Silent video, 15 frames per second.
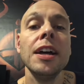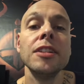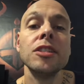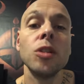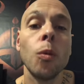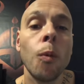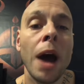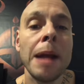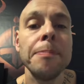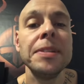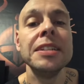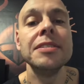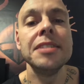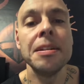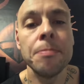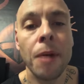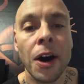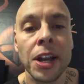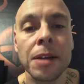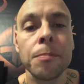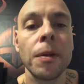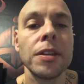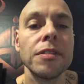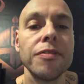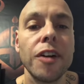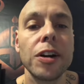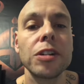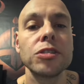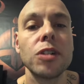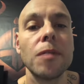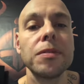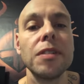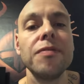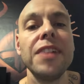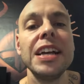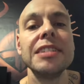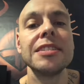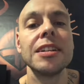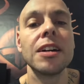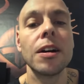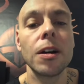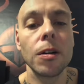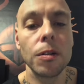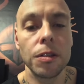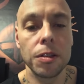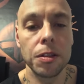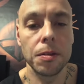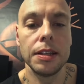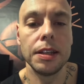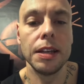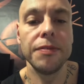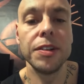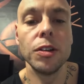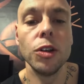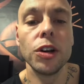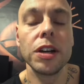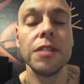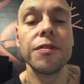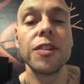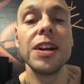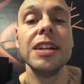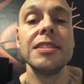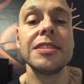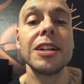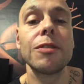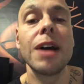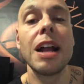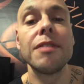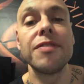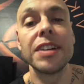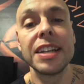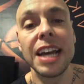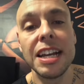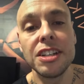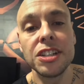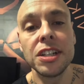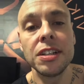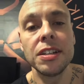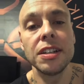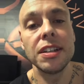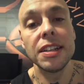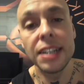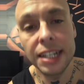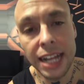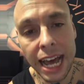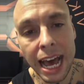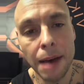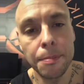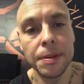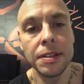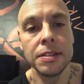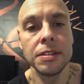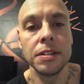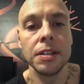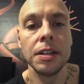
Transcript: to wipe these demonic motherfuckers off the face of the earth. If you're looking for instant gratification, it happens